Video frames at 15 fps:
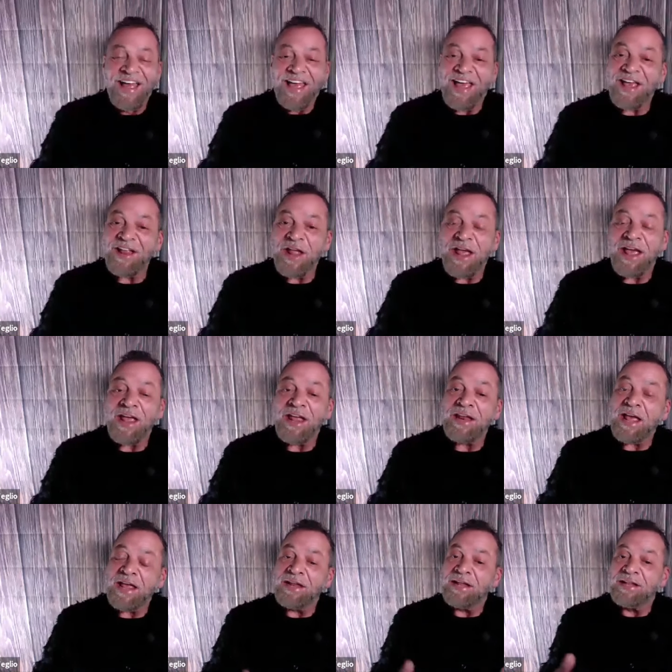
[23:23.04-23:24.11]
And, and,
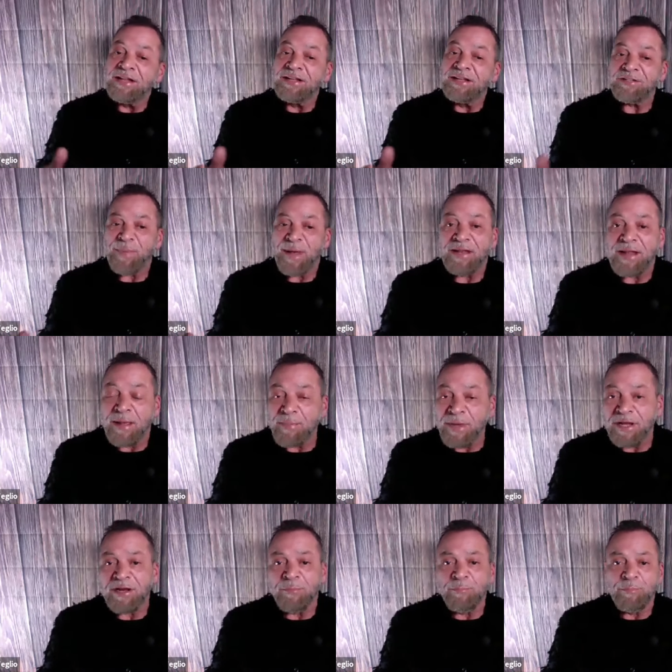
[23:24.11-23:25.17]
and in this pandemic
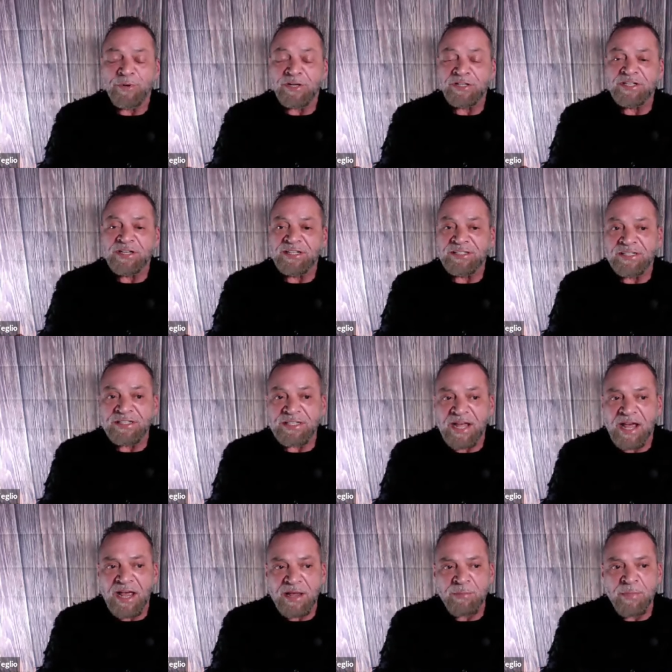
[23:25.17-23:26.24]
and unprecedented
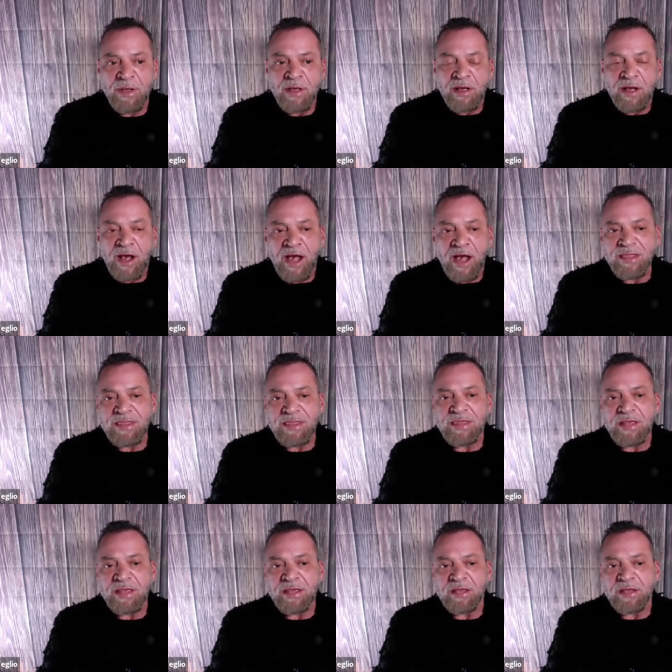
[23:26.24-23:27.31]
time, I
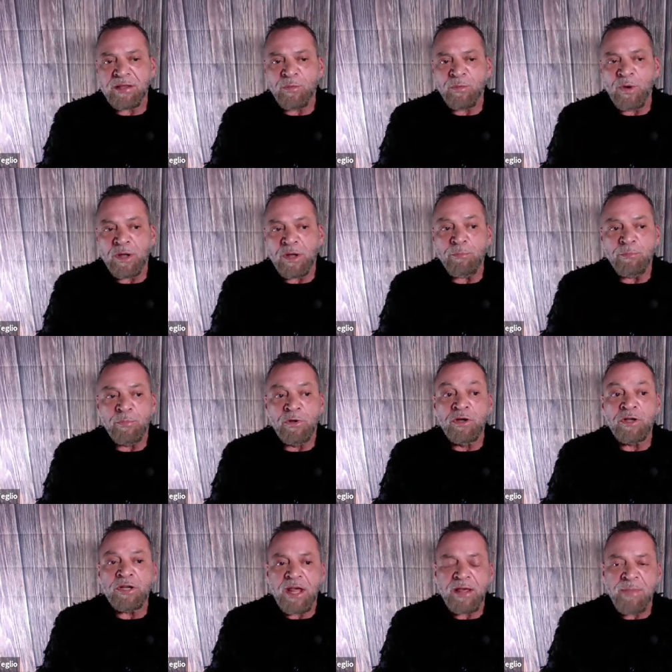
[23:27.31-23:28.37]
think what
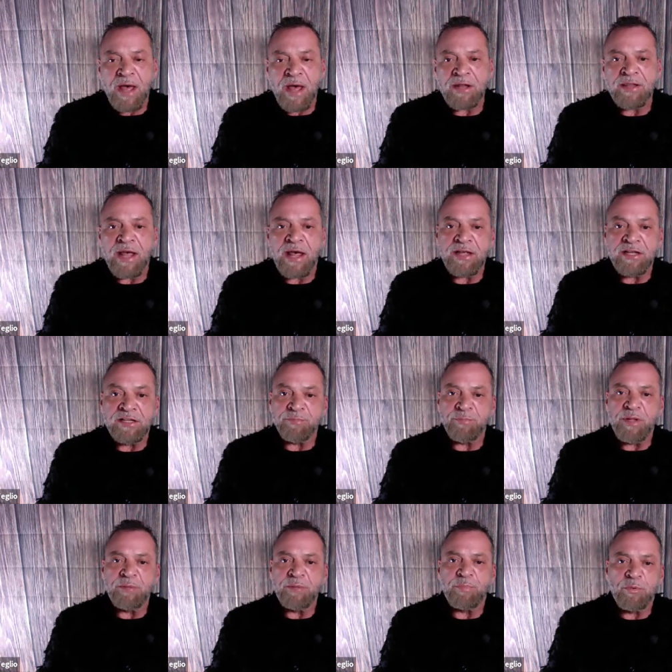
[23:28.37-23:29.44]
good came out of that is
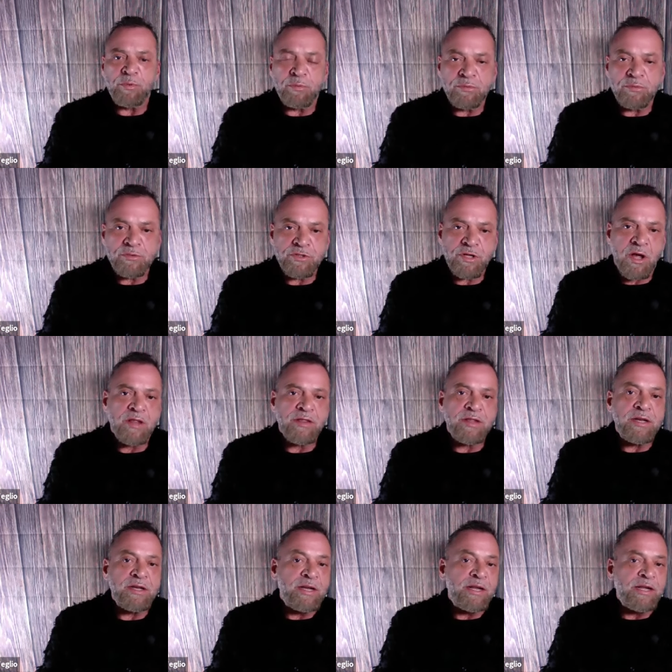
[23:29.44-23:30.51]
people saw the
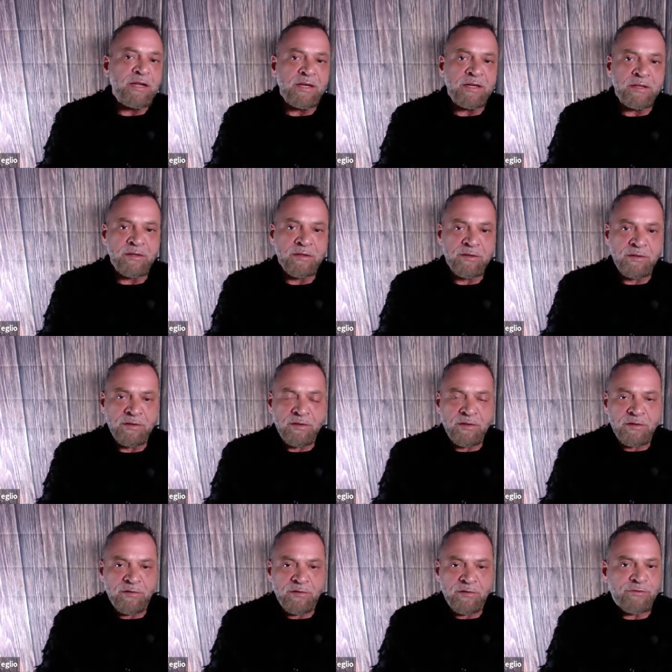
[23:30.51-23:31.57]
need
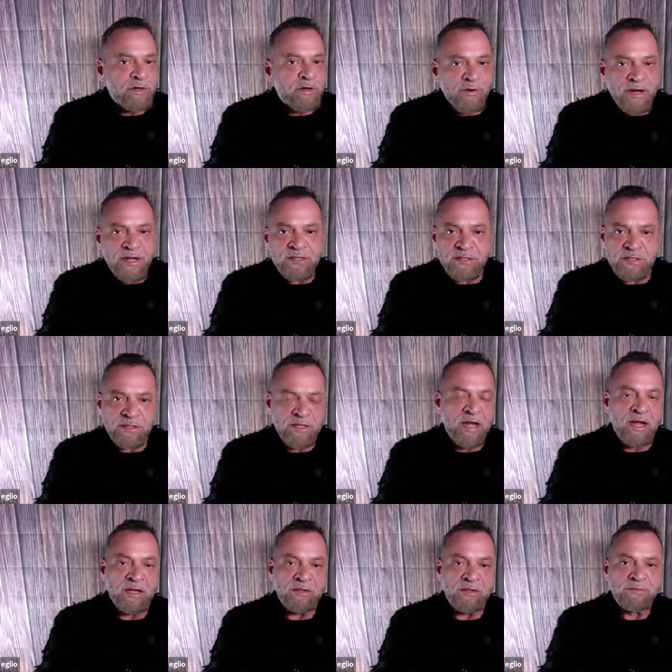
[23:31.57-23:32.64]
for a great
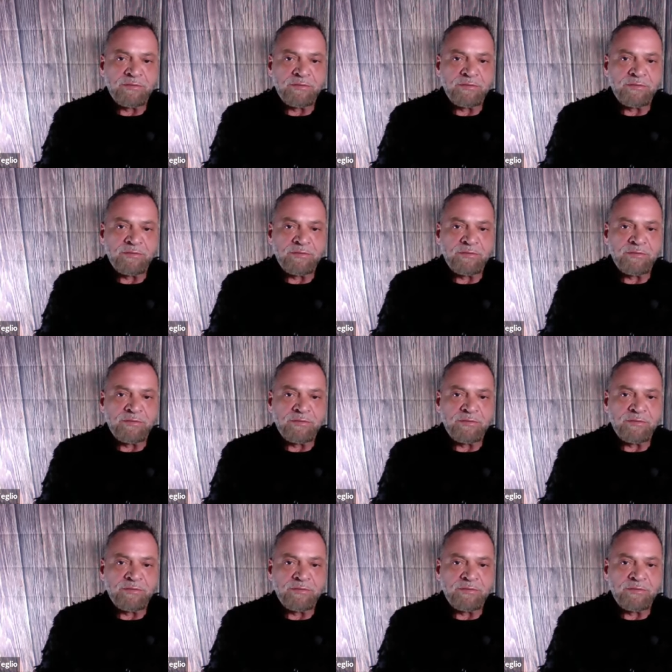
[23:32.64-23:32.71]
salon.